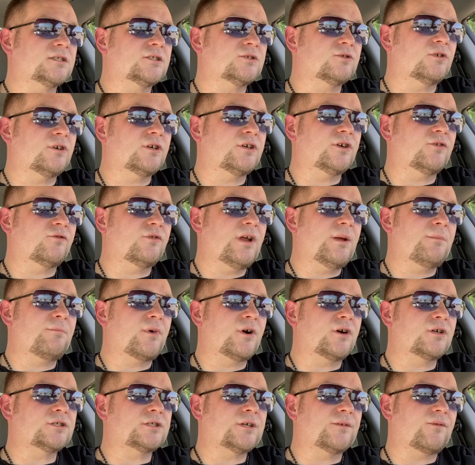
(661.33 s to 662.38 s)
order to
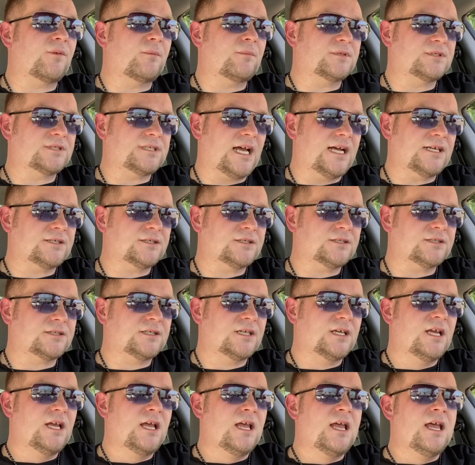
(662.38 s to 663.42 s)
reimburse her for massages.
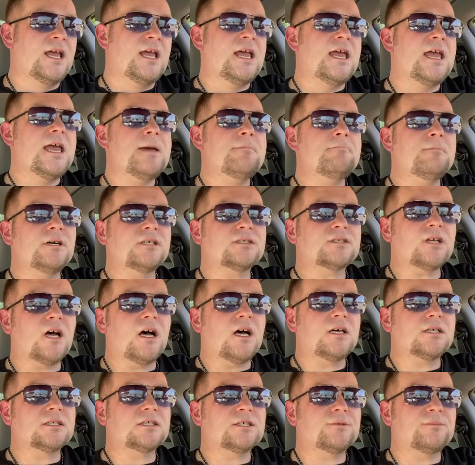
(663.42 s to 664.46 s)
It must
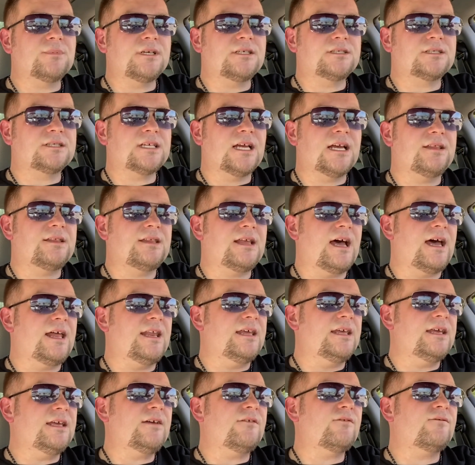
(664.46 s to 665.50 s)
also be said that
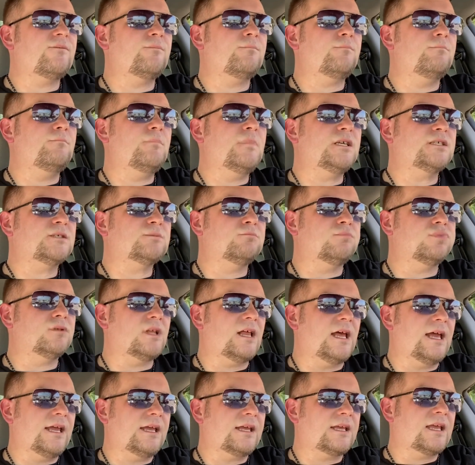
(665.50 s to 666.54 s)
if Miss
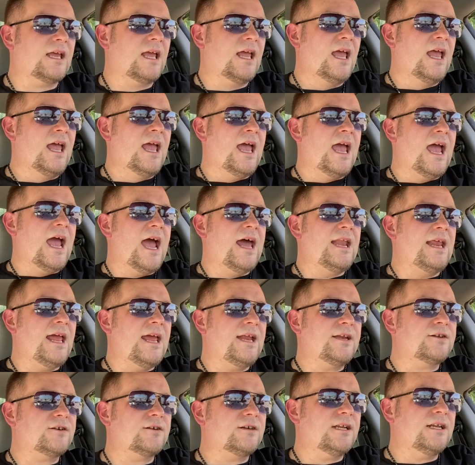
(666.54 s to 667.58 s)
Blank had
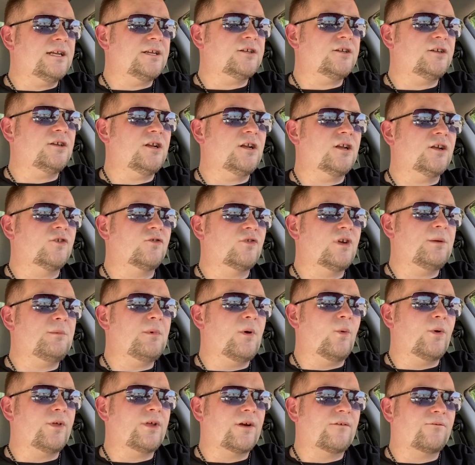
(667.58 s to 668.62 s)
entered into an
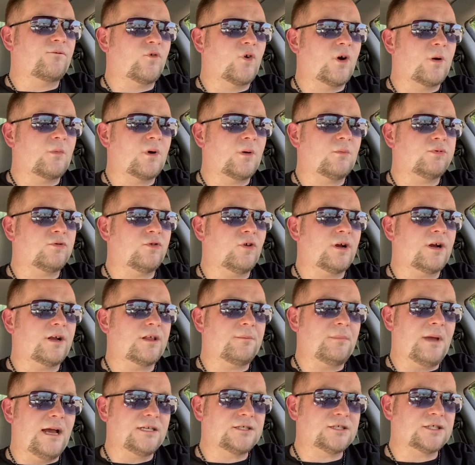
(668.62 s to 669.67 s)
agreement with her former employer, the
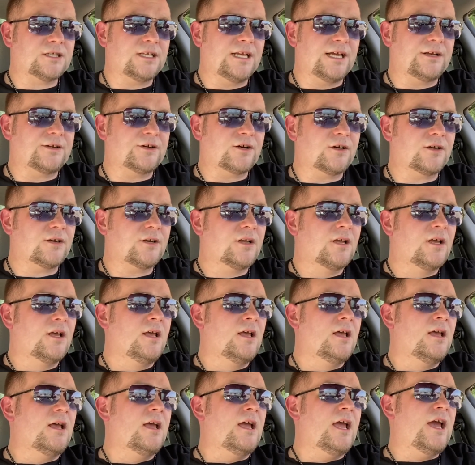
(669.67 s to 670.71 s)
Magic Lantern,
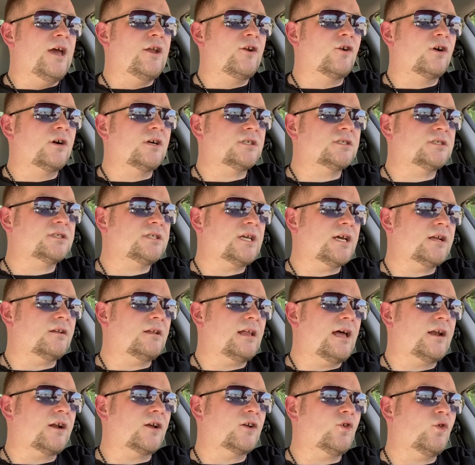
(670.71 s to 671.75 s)
in order to settle
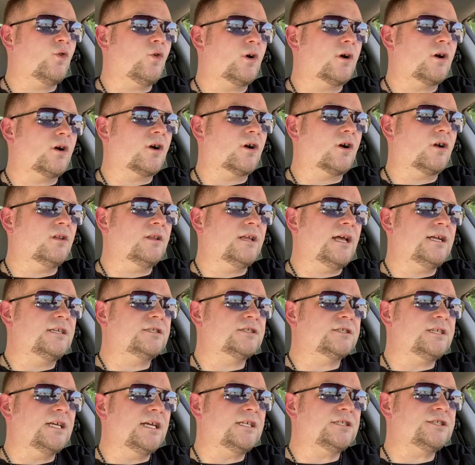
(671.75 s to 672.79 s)
out of court her
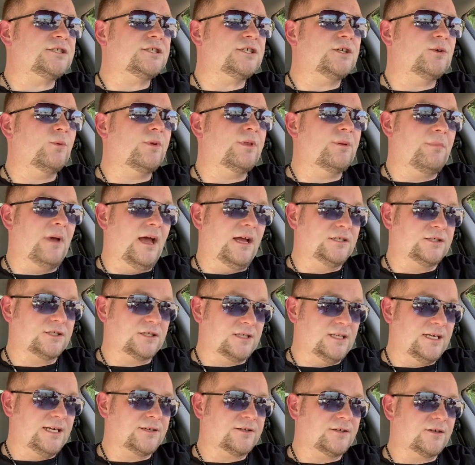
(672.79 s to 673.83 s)
alleged issue with the Magic
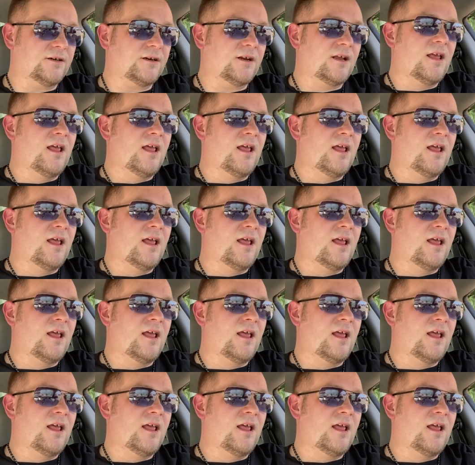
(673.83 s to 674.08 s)
Lantern,